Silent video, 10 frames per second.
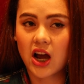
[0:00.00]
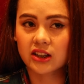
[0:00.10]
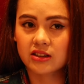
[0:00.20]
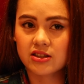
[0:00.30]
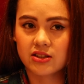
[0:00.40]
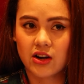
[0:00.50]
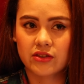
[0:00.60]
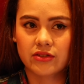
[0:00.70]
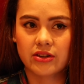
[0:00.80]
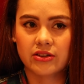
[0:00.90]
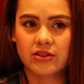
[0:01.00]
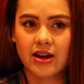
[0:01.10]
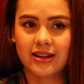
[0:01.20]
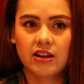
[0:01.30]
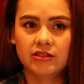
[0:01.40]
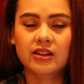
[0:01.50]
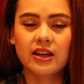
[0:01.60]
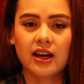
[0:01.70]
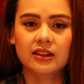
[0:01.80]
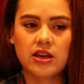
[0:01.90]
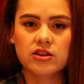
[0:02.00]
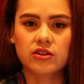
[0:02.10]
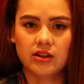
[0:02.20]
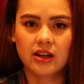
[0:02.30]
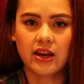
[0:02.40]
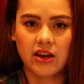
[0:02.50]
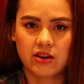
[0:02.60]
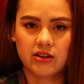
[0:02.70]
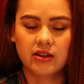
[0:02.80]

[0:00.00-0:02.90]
I discovered that I really had a curly hair.